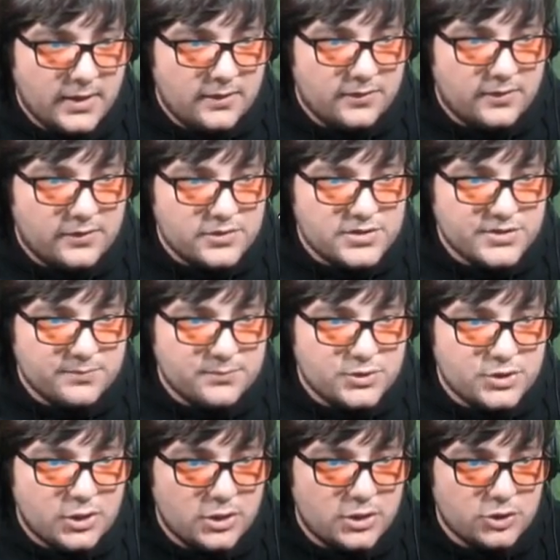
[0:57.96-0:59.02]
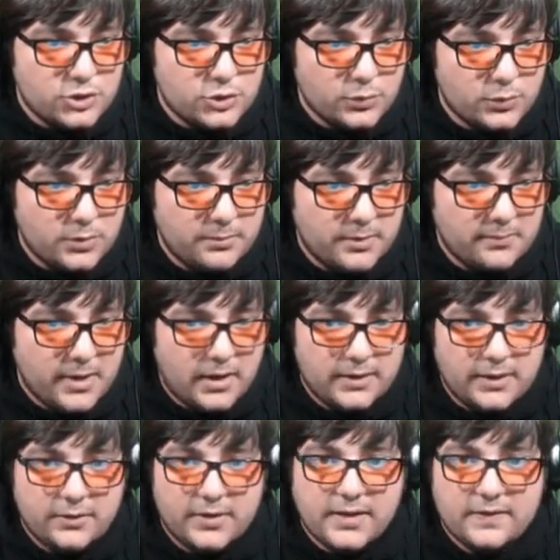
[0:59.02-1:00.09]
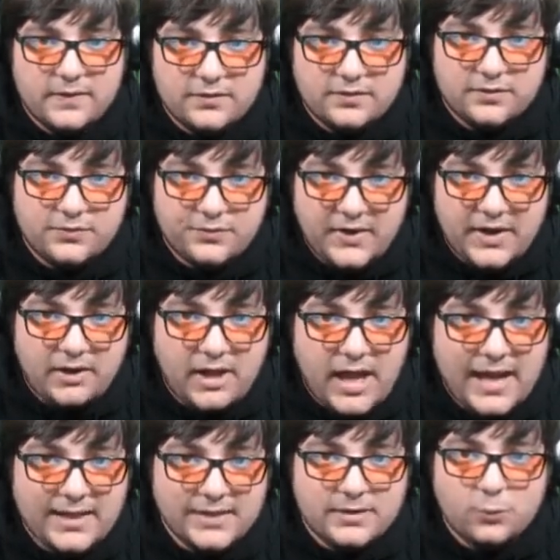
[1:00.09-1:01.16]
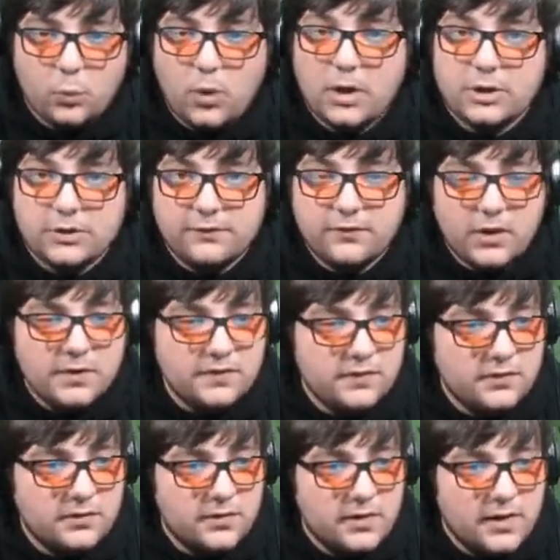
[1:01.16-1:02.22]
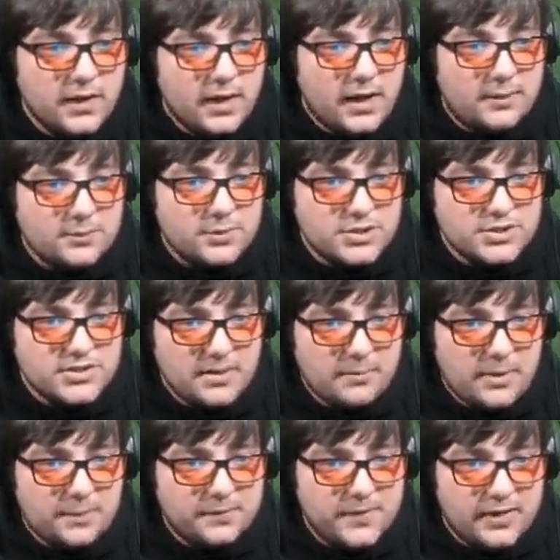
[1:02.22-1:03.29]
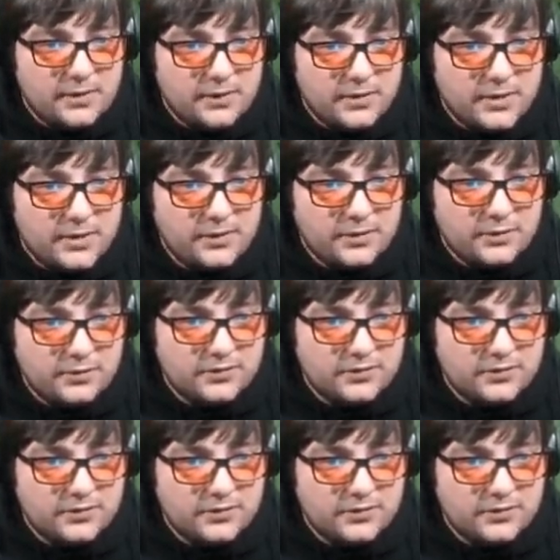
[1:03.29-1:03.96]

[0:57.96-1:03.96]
There's some Dark Cherubimon. Now again, this is File Island Waterfront. You just come up the hill here and you'll